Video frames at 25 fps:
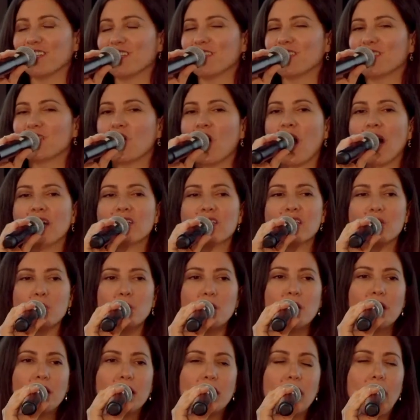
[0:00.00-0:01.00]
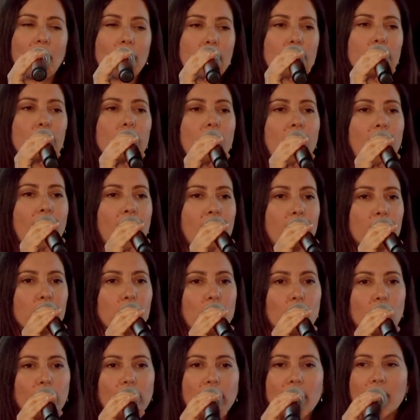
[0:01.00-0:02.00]
So I just want to clarify, I'm
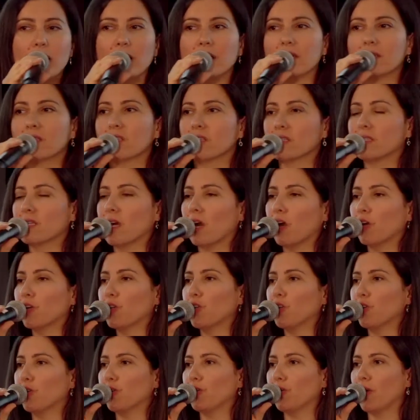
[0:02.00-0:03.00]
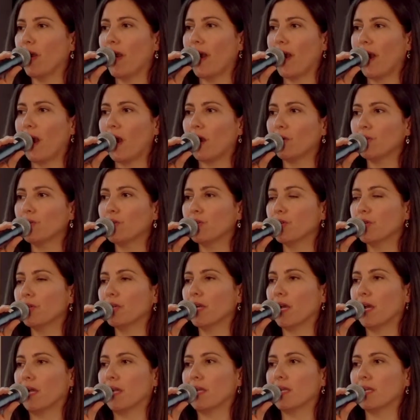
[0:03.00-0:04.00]
not here to tell you how you
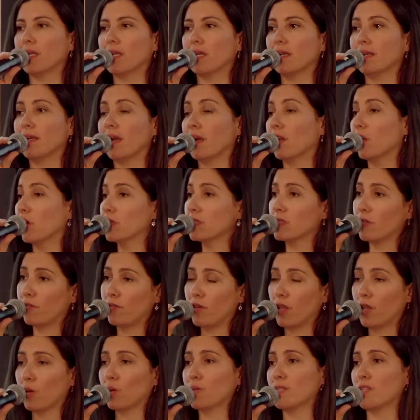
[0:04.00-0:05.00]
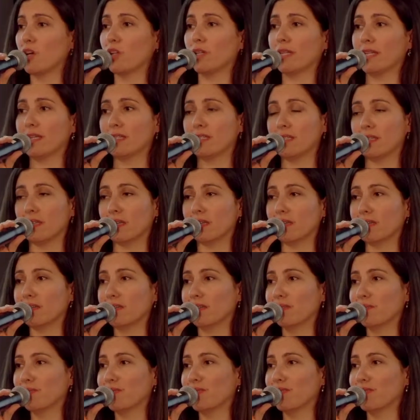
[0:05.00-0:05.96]
can get lots of followers on LinkedIn.